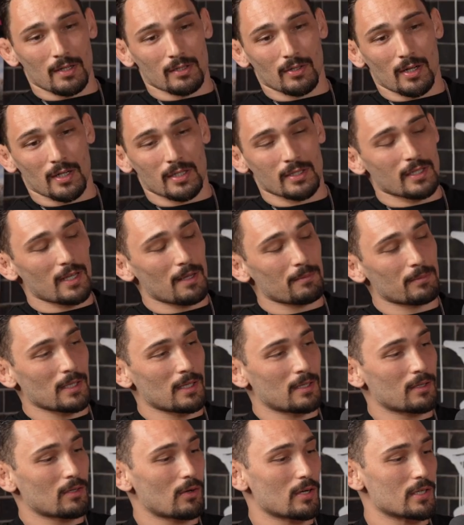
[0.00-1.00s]
So I just kept the
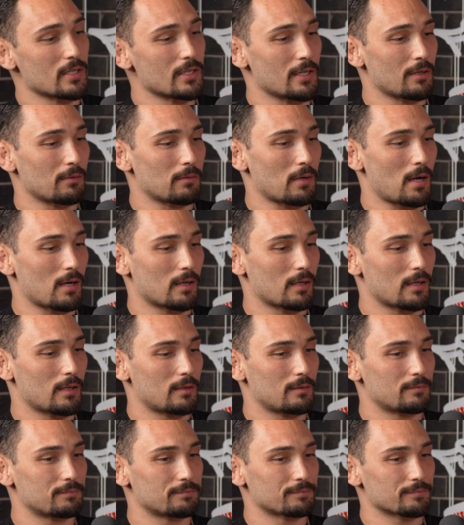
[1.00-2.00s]
indoor shit
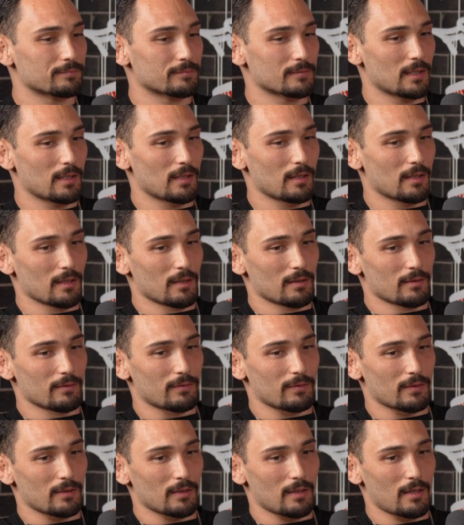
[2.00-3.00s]
rocking
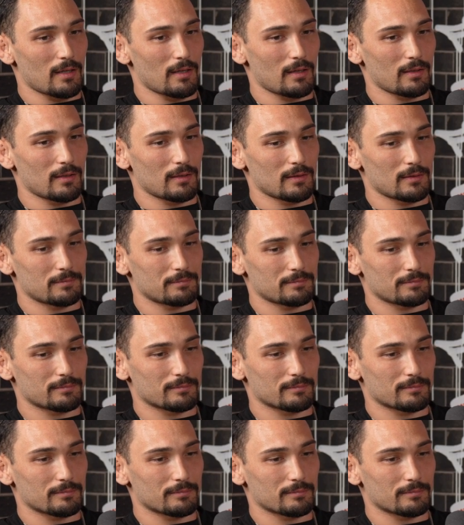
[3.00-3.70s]
for